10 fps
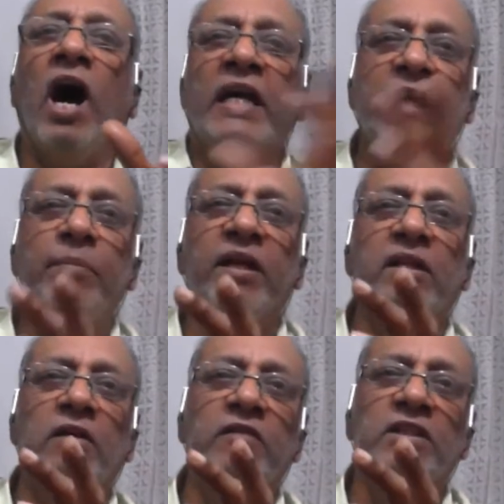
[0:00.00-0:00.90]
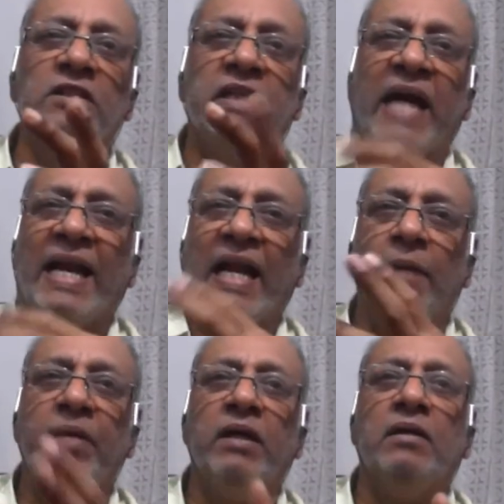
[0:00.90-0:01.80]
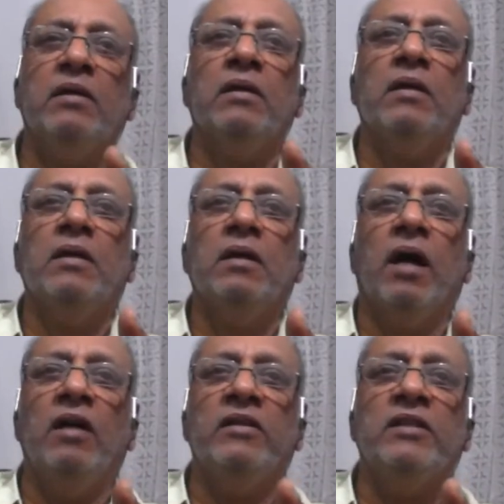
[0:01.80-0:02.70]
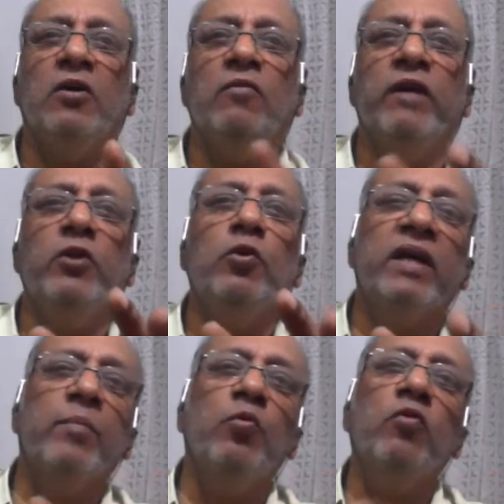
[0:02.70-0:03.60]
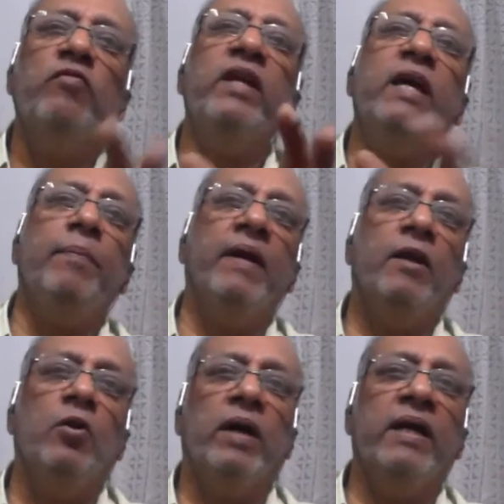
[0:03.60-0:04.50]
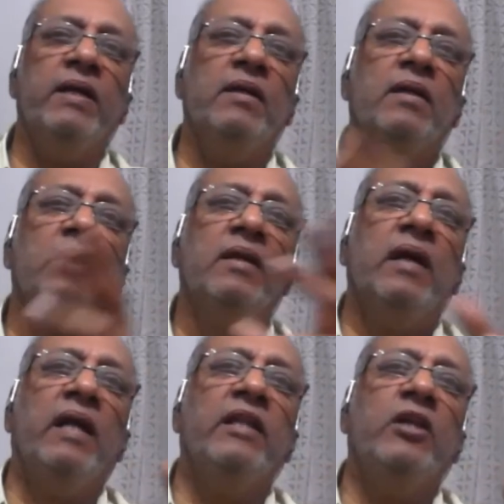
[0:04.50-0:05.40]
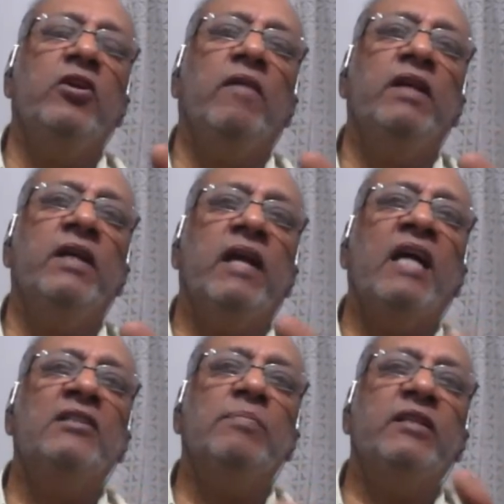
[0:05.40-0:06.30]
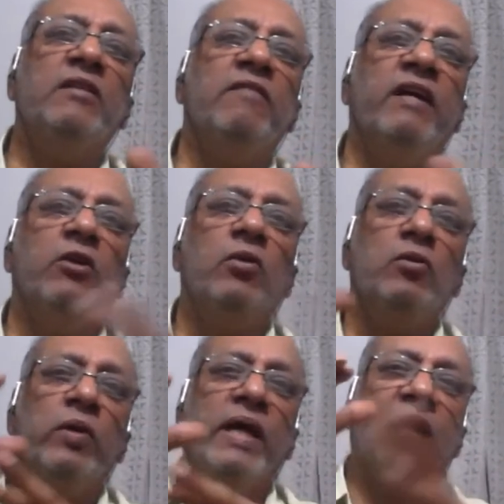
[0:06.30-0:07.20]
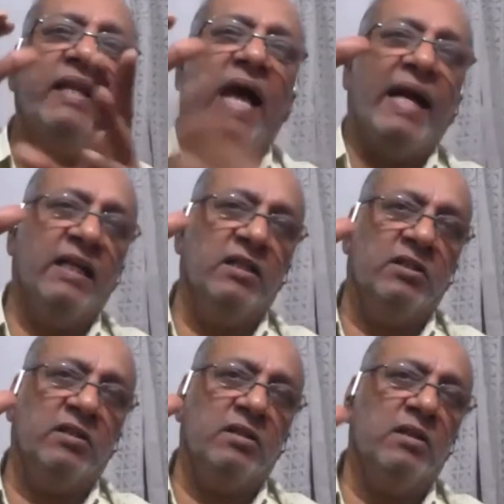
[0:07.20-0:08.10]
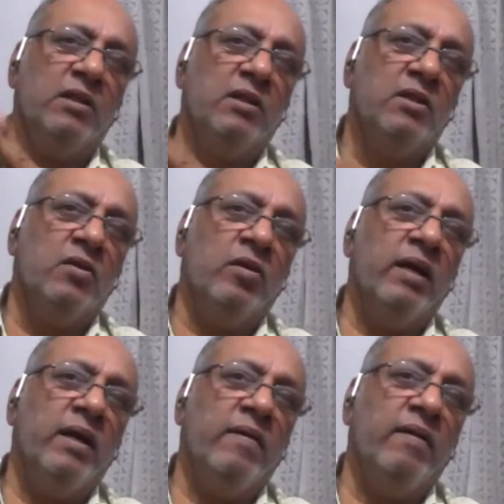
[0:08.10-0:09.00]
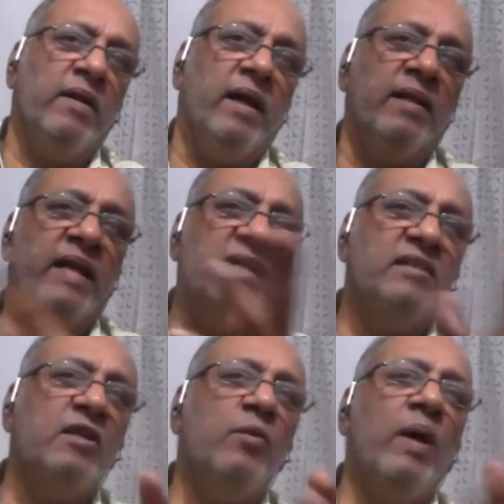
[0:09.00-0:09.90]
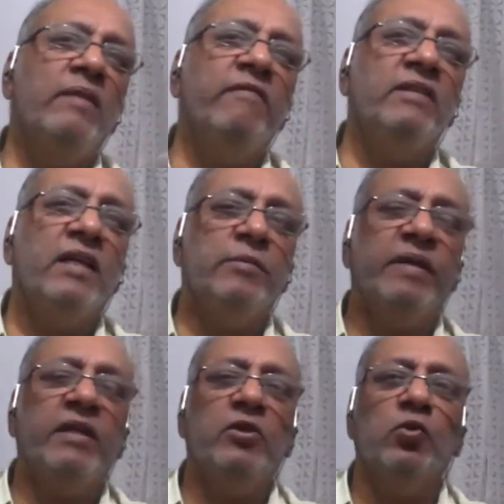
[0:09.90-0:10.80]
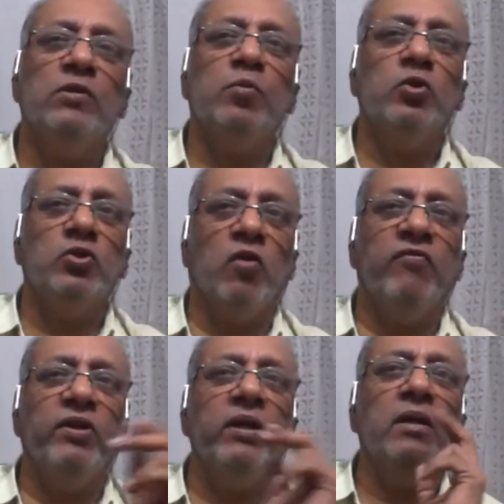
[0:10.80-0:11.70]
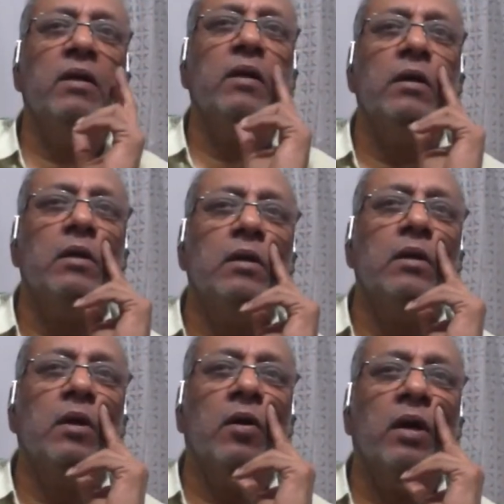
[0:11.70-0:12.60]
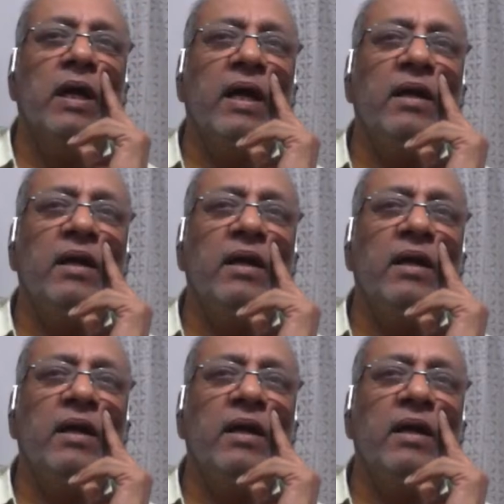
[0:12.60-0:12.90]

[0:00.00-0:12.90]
Harcke method, which is a dynamic ultrasound where you can move the hip and look at it. And then you have the Graf method where you're looking at the angles. Okay. And that is the one which has been used most often. Okay.